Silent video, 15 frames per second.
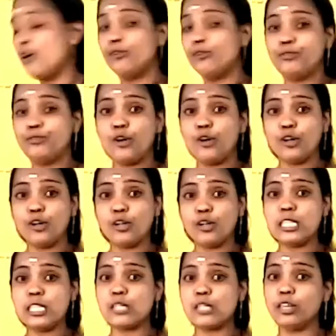4
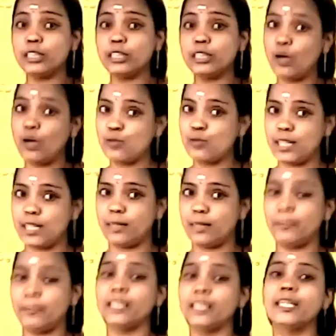also 1,000.
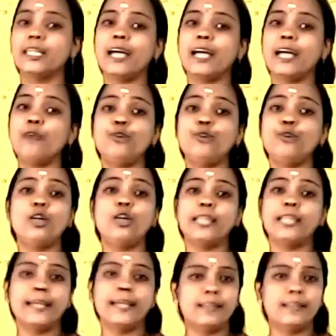But there have no
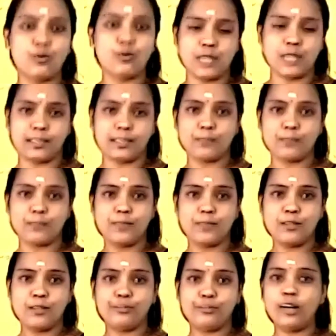10,000.
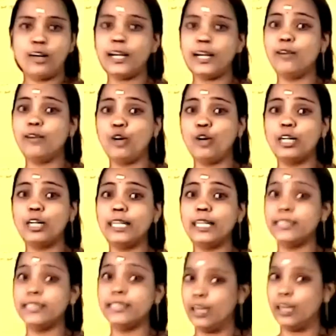4 have only
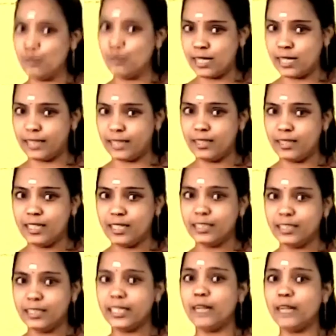1,000.
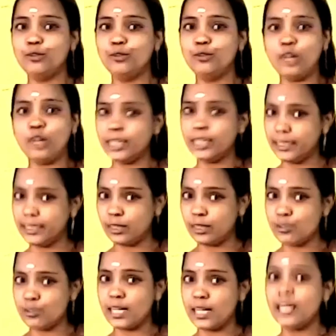There have no
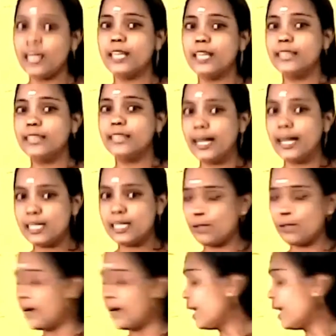10,000. That's why